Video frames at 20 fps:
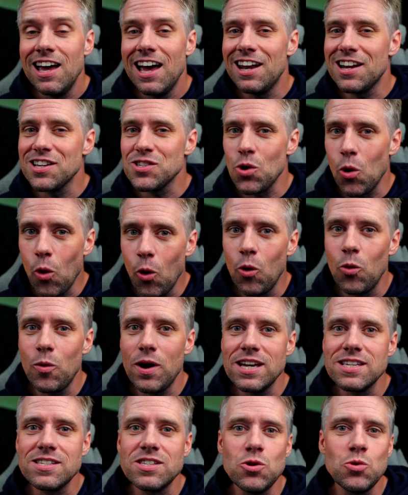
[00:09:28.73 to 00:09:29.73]
and as
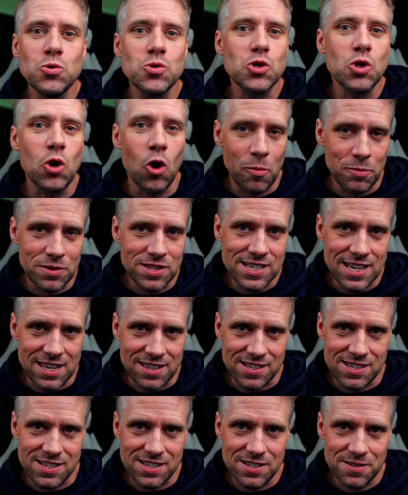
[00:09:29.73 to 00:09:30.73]
always, use common
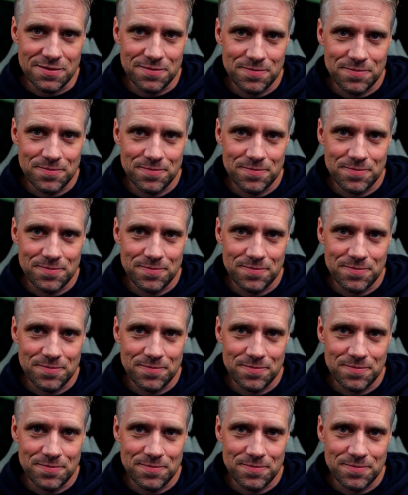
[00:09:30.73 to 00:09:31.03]
sense.